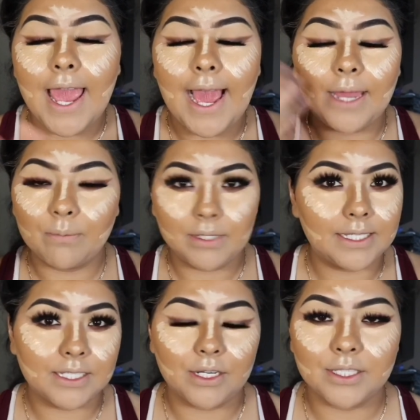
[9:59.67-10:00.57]
and
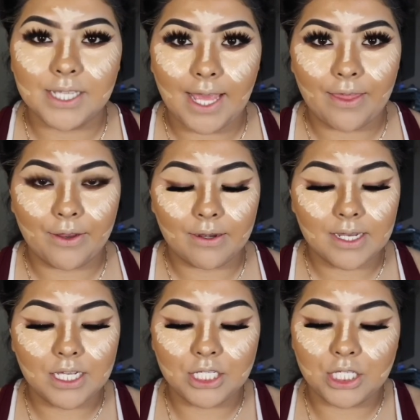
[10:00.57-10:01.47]
blend it all together,
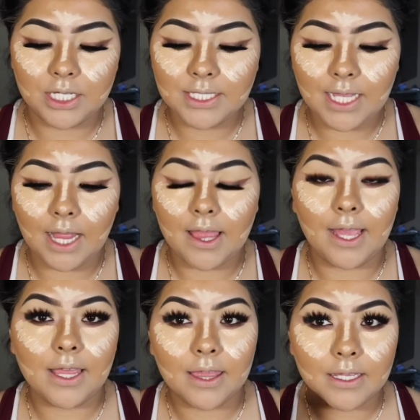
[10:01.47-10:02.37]
just
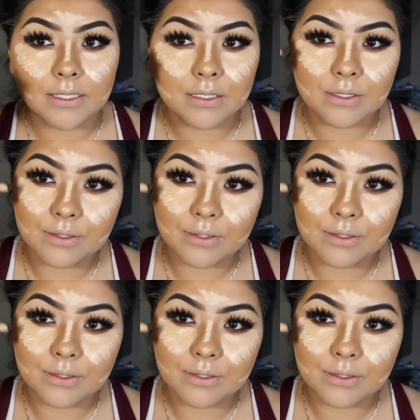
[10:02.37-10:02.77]
like this.